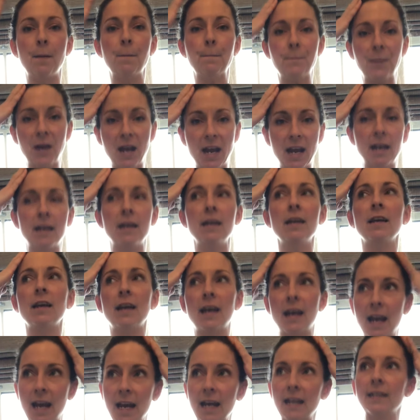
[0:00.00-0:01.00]
Pin
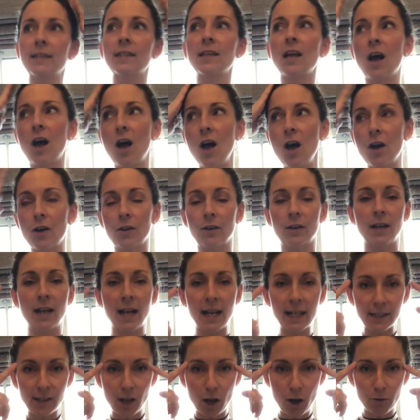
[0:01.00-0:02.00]
it on.
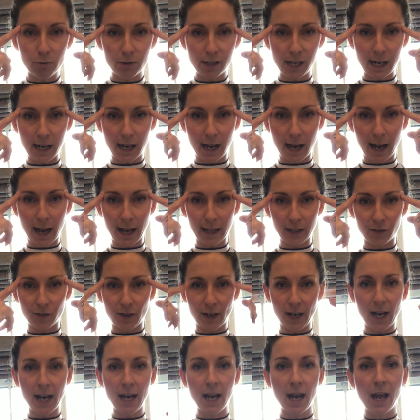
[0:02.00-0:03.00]
Let's hold it in our heads.
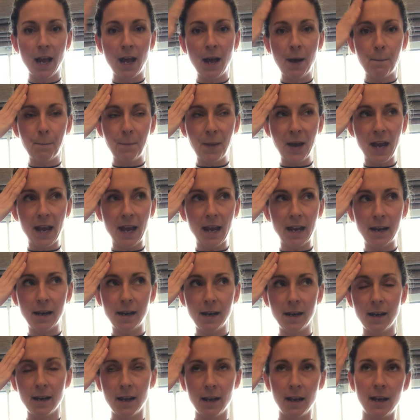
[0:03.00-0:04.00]
Ready? Pin
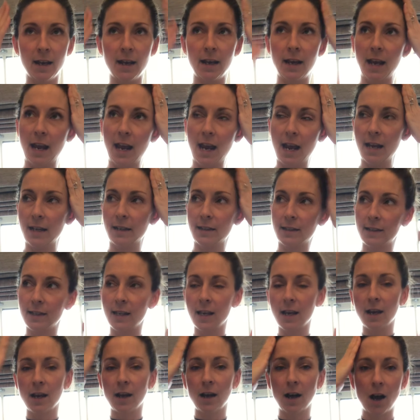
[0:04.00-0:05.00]
it
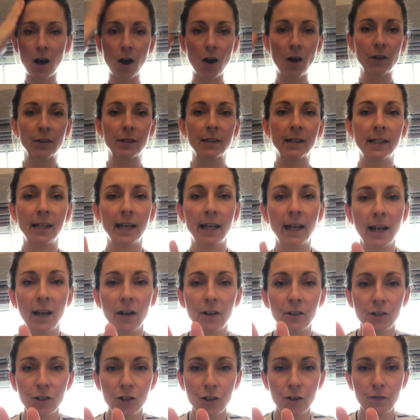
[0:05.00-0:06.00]
on. Stick it
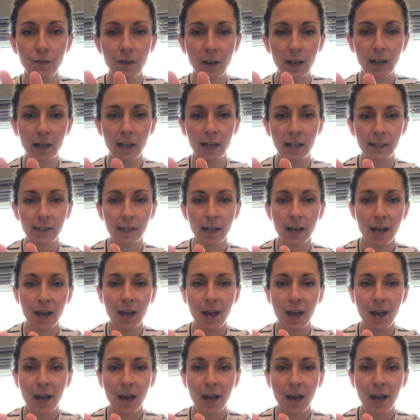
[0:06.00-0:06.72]
onto your fingers.